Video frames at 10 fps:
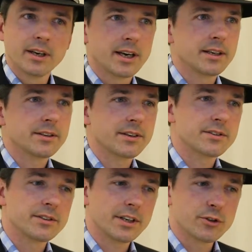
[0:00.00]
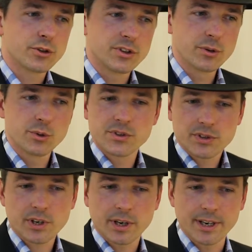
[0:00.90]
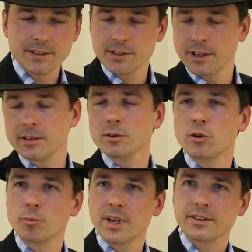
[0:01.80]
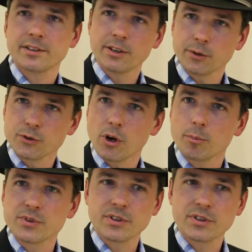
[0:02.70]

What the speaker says: and it doesn't introduce incidental complexity on top.